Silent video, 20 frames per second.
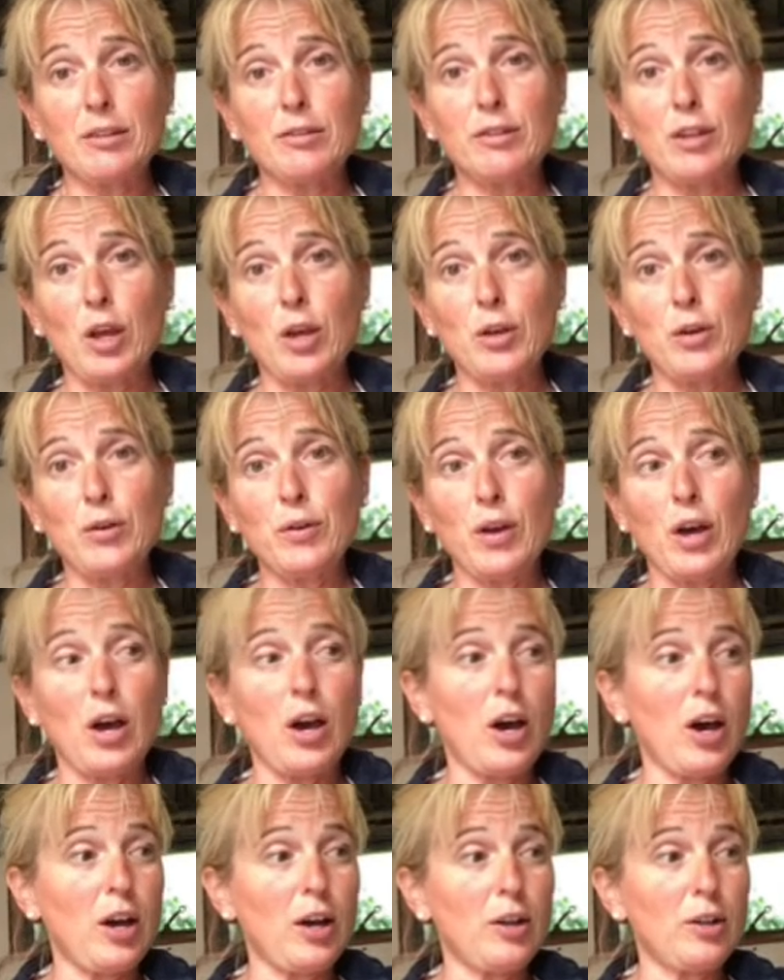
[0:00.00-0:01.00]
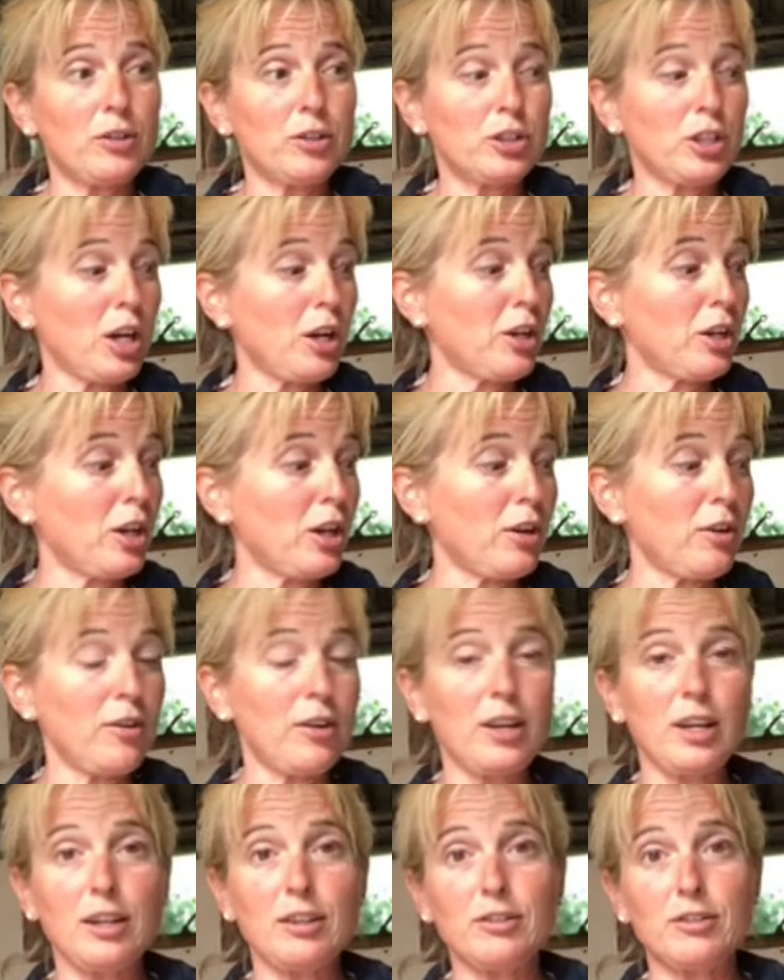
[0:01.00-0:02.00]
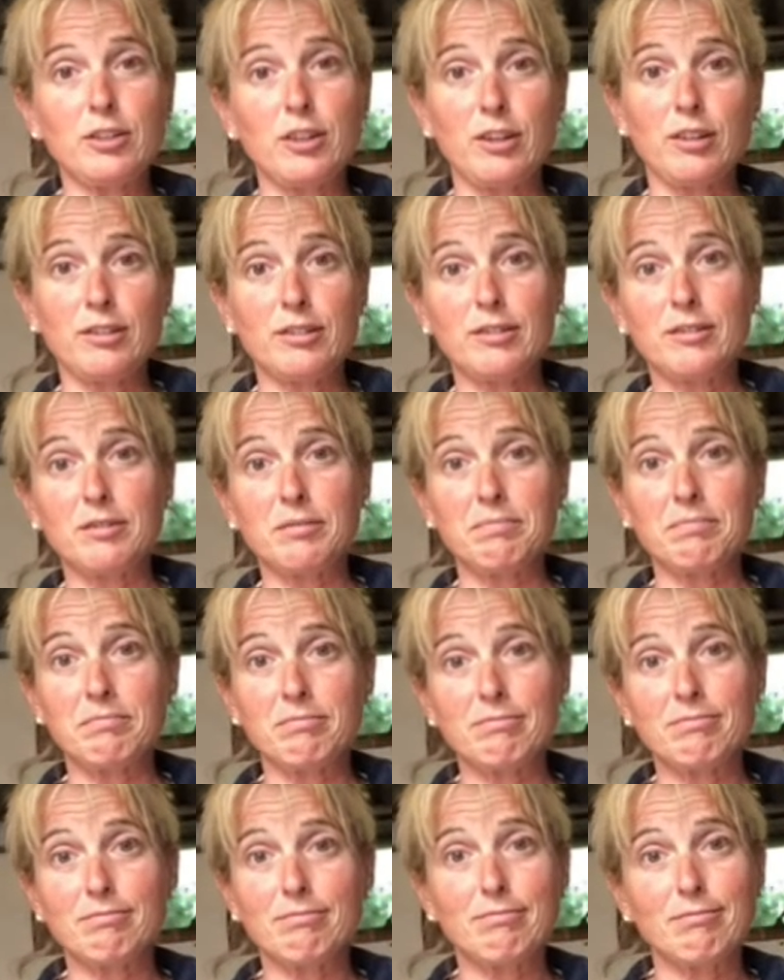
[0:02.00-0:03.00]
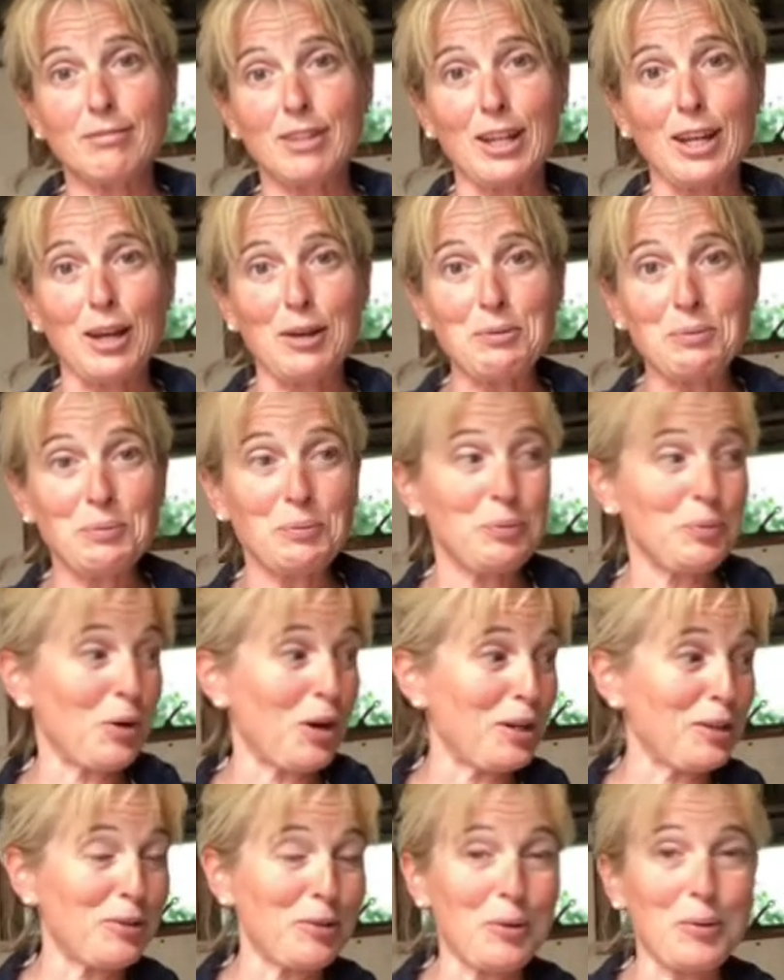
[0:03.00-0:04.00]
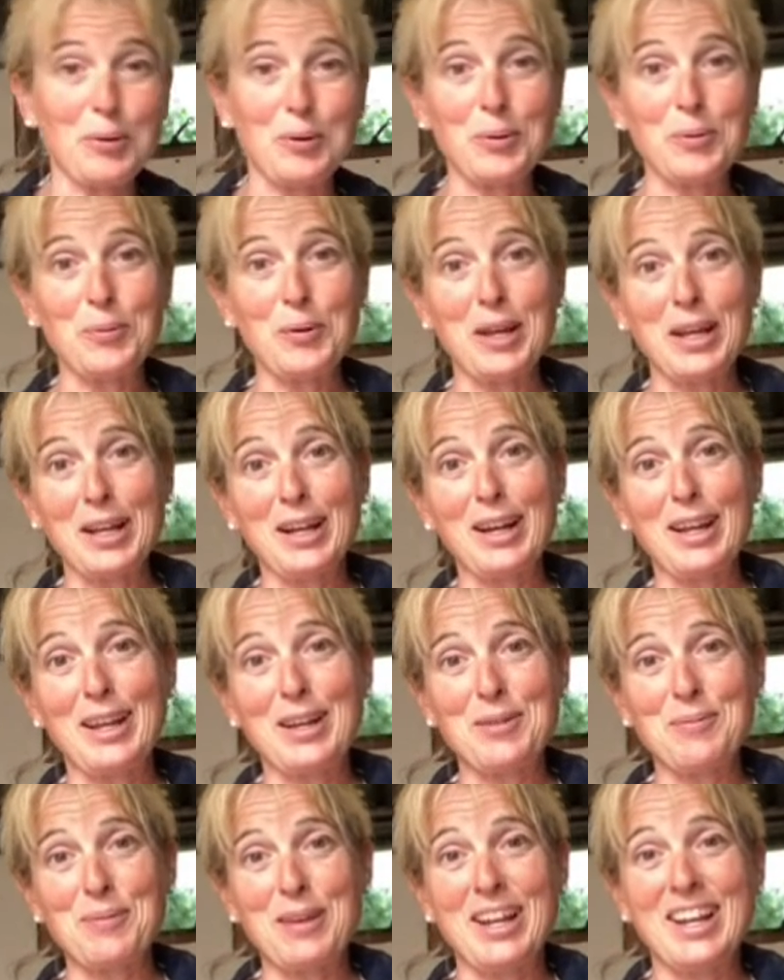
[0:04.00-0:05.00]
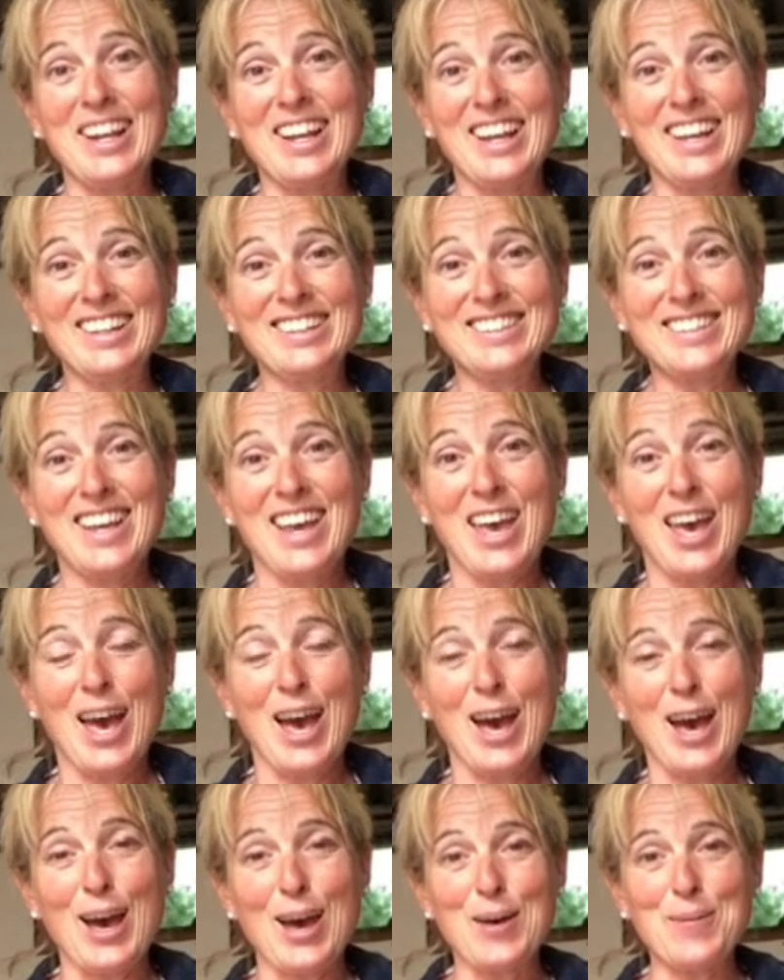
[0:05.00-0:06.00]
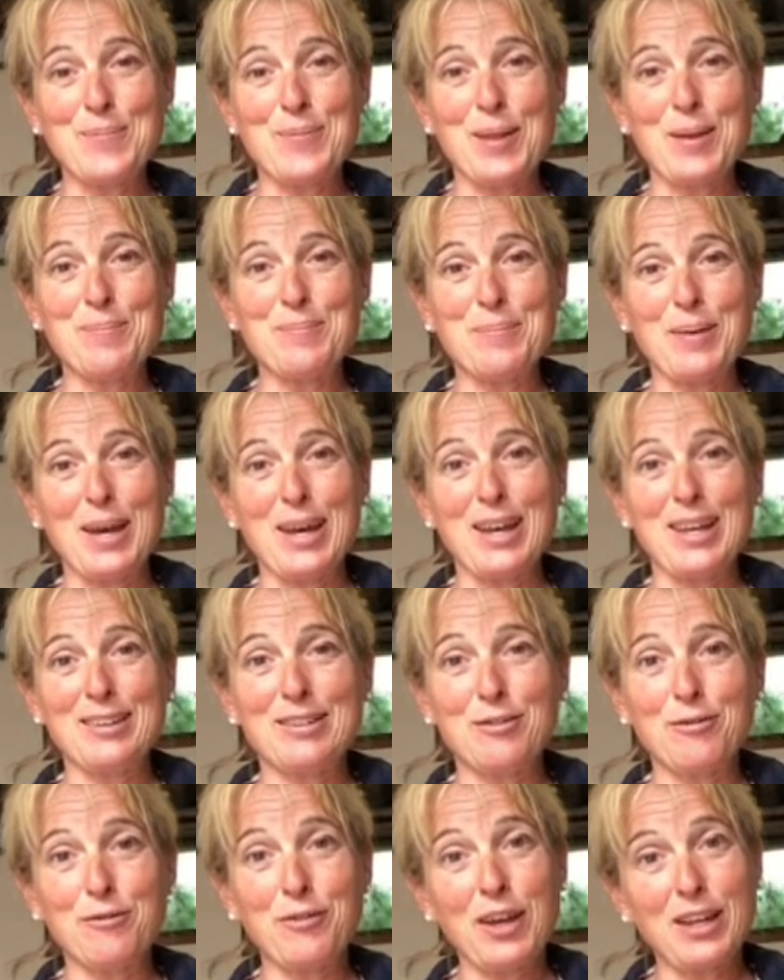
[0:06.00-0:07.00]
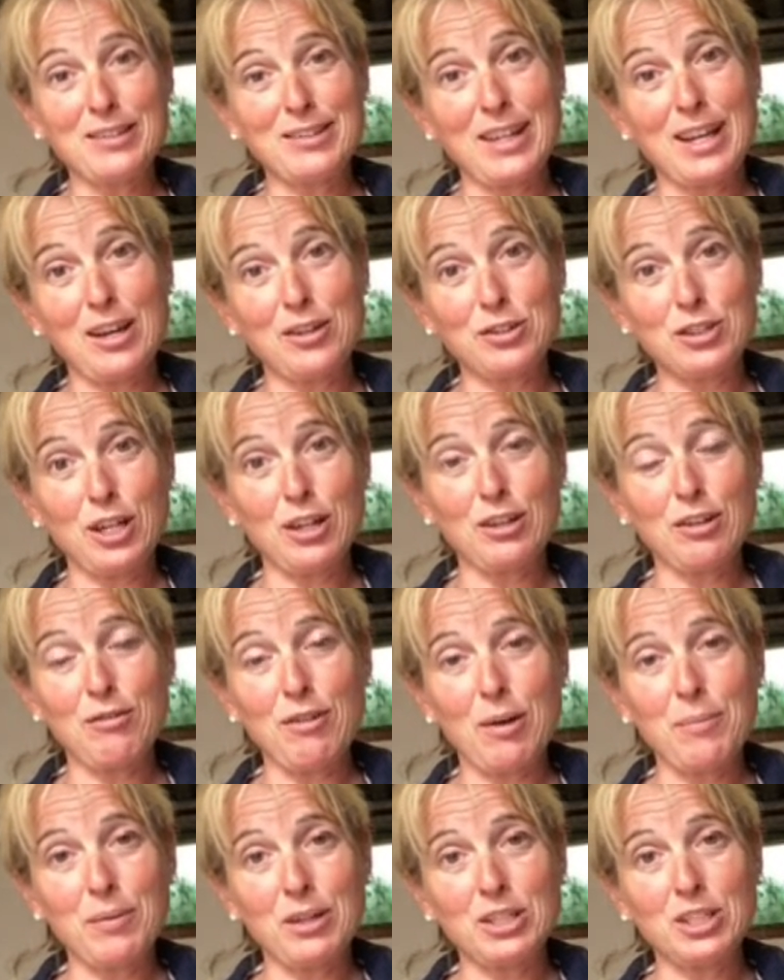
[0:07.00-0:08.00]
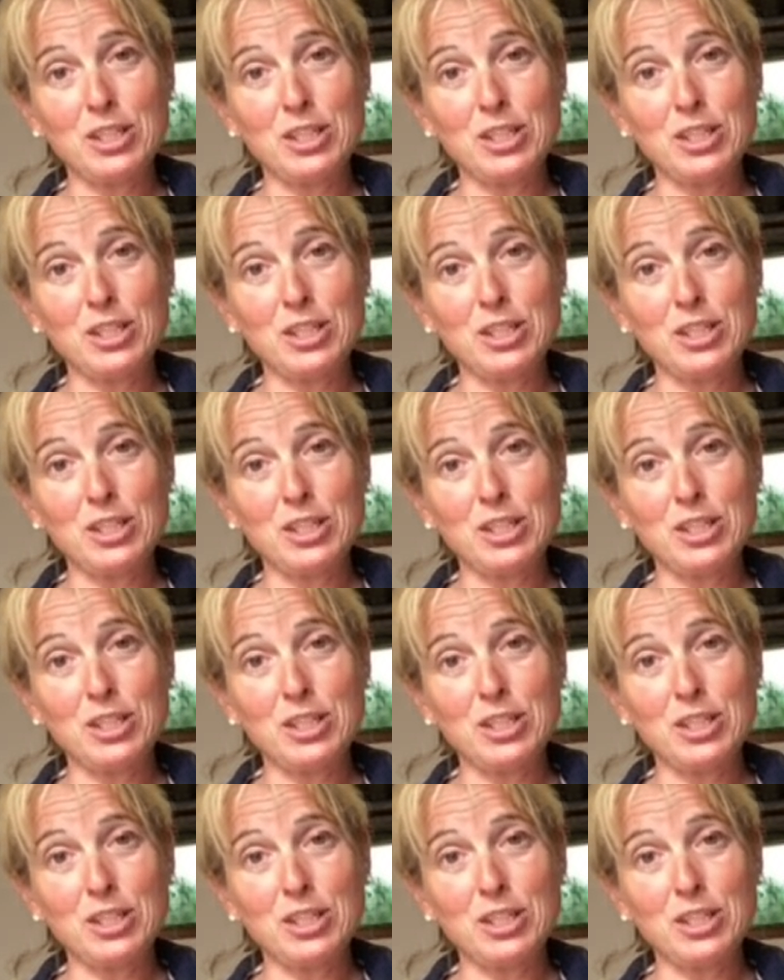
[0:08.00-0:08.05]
So I'll show you just what I do on the wheel in a minute. But firstly I'll show you around my